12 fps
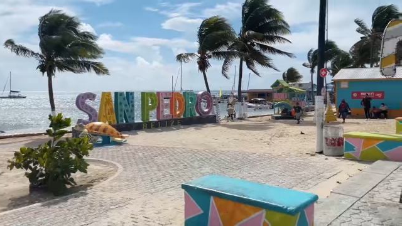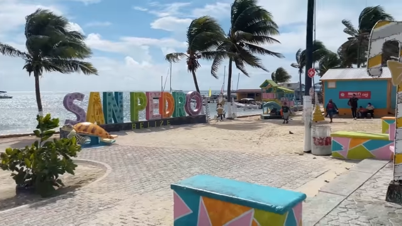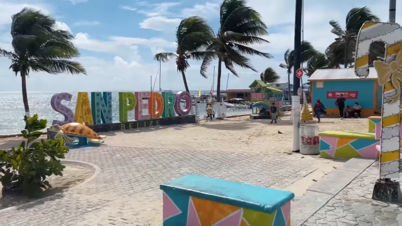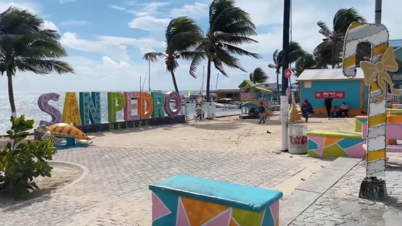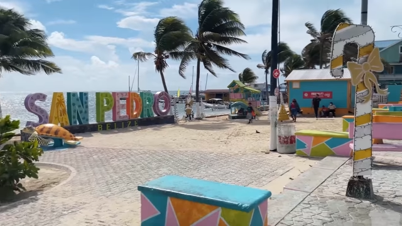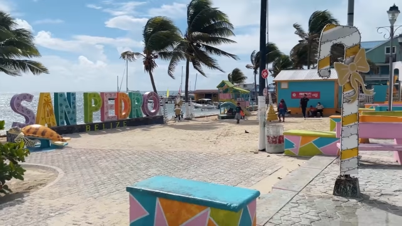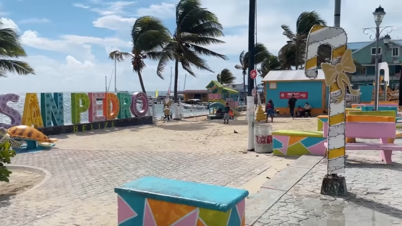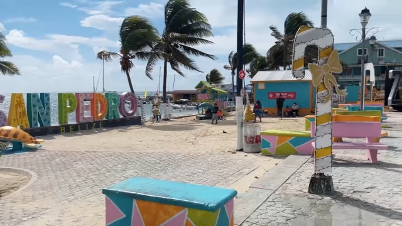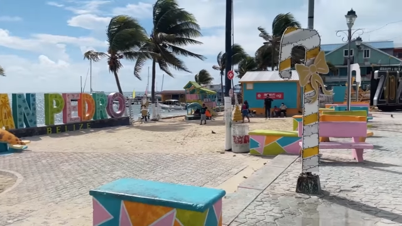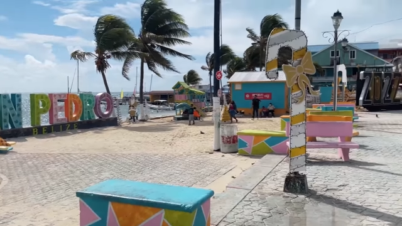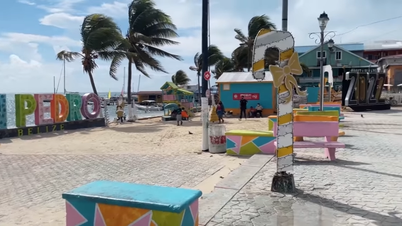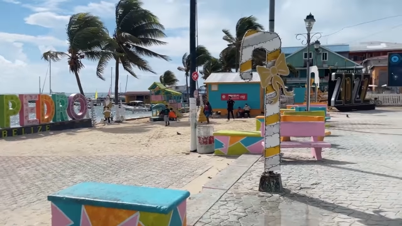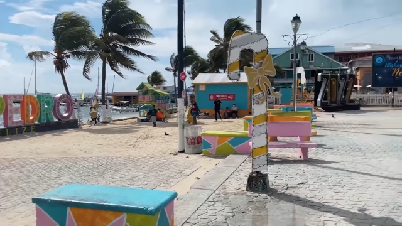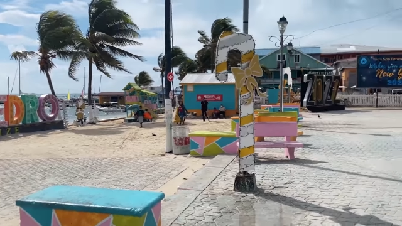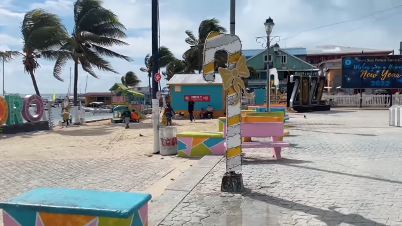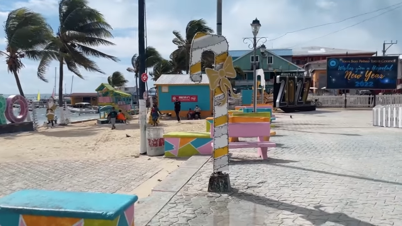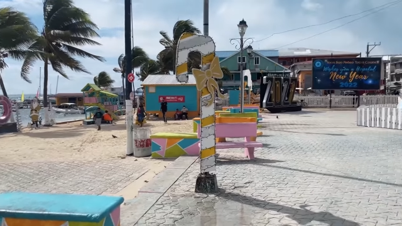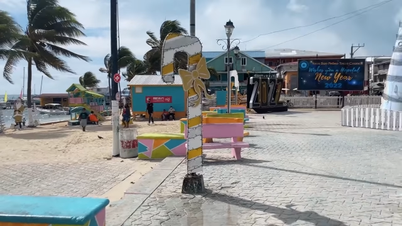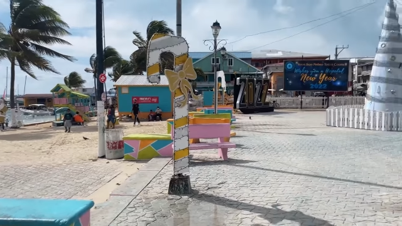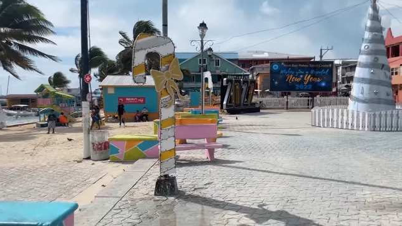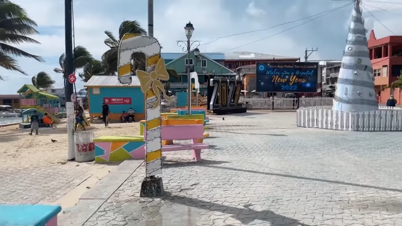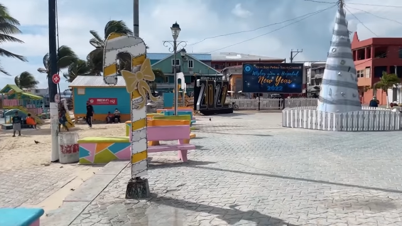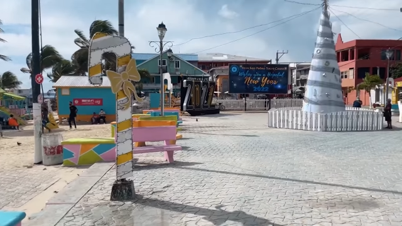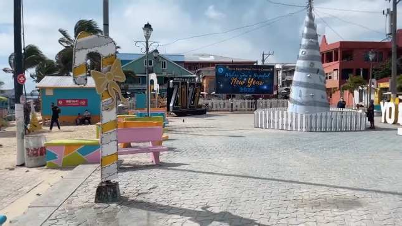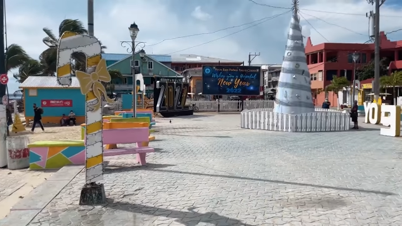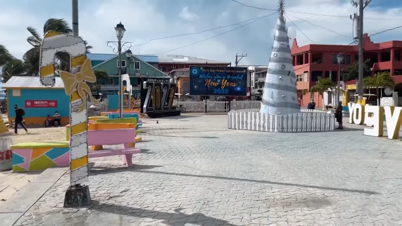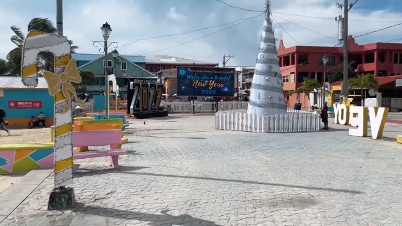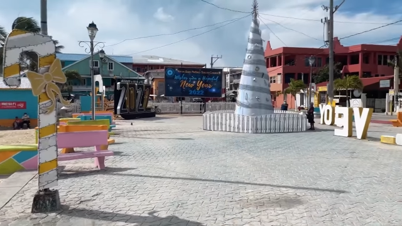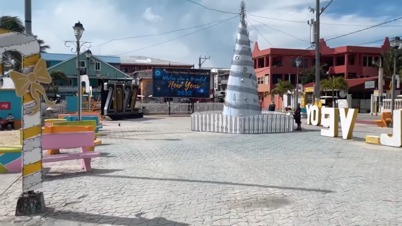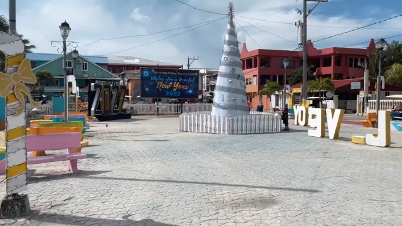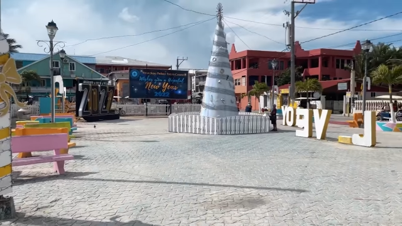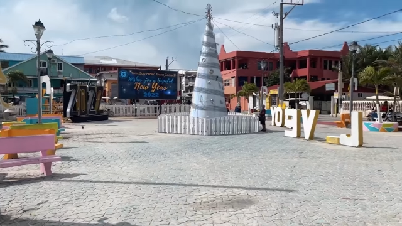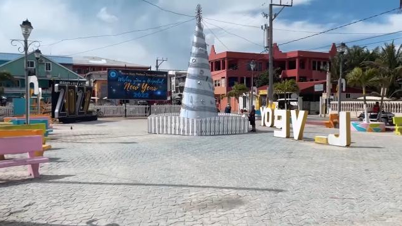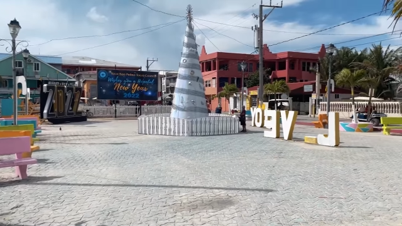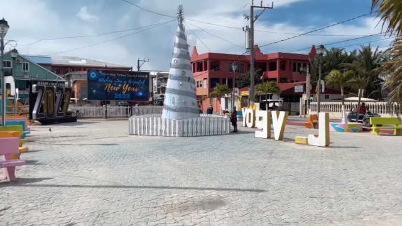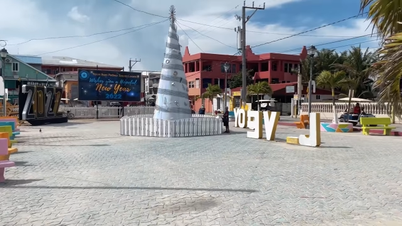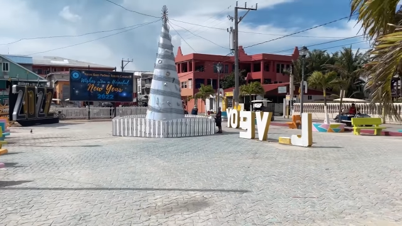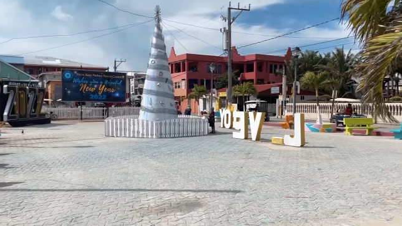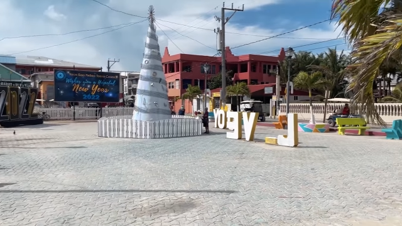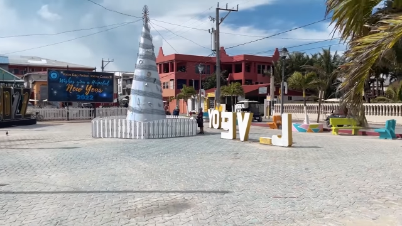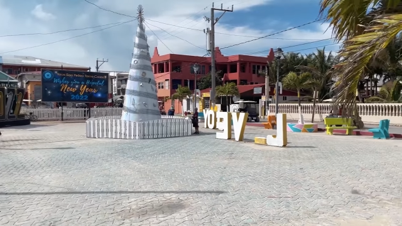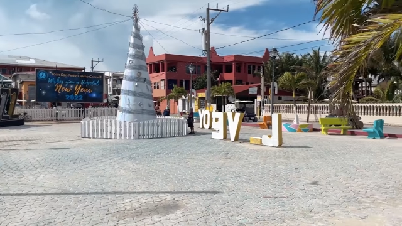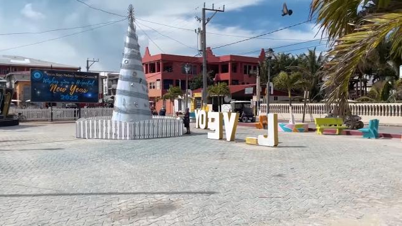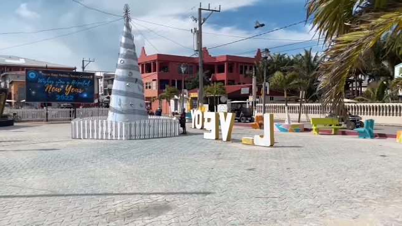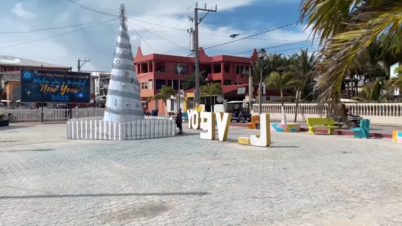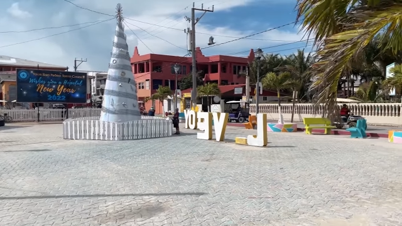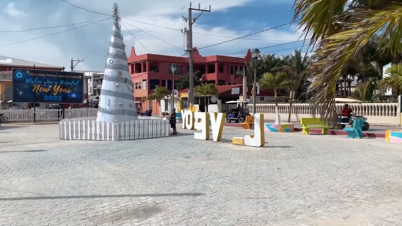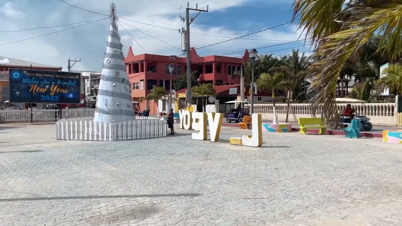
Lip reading: (no speaker visible)